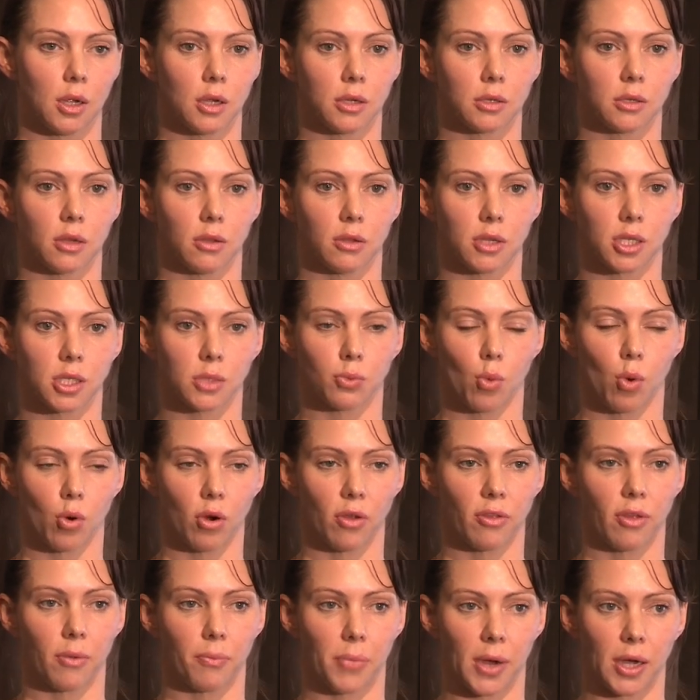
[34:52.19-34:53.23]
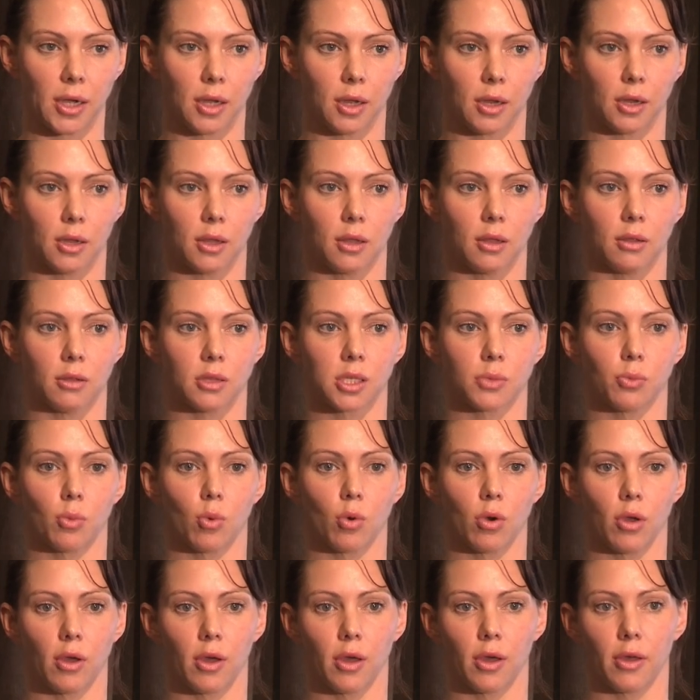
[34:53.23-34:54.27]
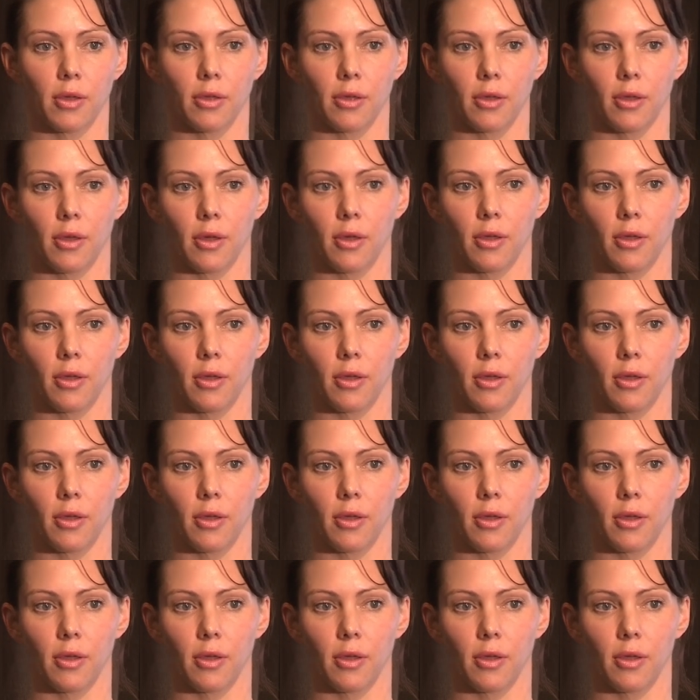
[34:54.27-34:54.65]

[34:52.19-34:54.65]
So the smaller the bucket, the smaller